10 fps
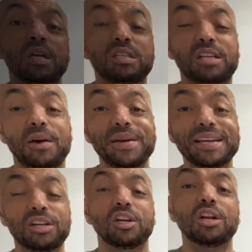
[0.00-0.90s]
So in
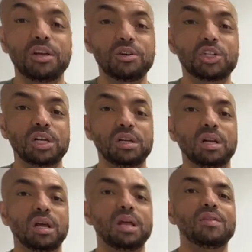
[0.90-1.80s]
conclusion,
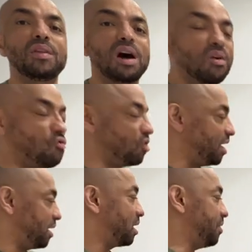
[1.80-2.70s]
I really
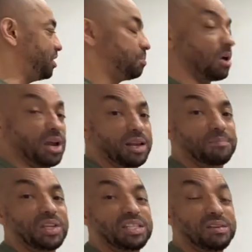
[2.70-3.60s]
like this bike.
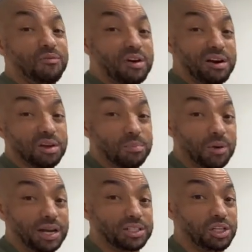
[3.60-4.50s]
It's a very good
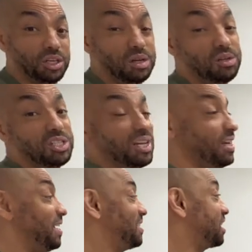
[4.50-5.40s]
bike to use.
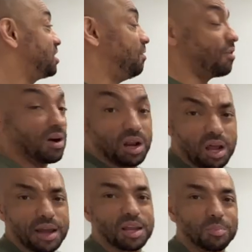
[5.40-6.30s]
It's actually very
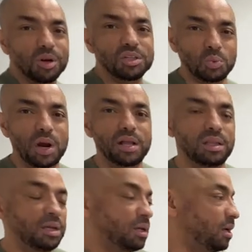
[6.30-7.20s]
likeable as
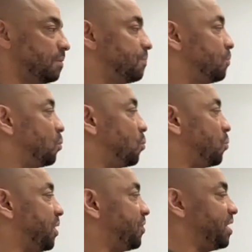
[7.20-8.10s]
well.
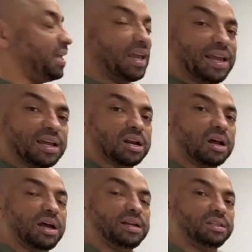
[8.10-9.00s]
With the
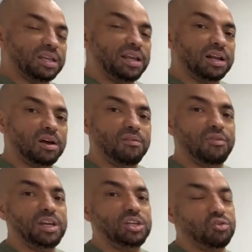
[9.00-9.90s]
incline and decline
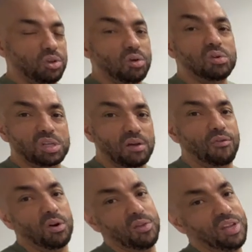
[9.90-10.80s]
feature and the auto
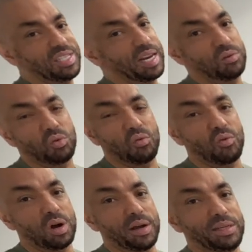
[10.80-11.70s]
follow in these outdoor
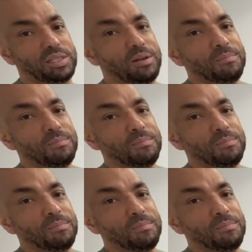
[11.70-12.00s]
rides,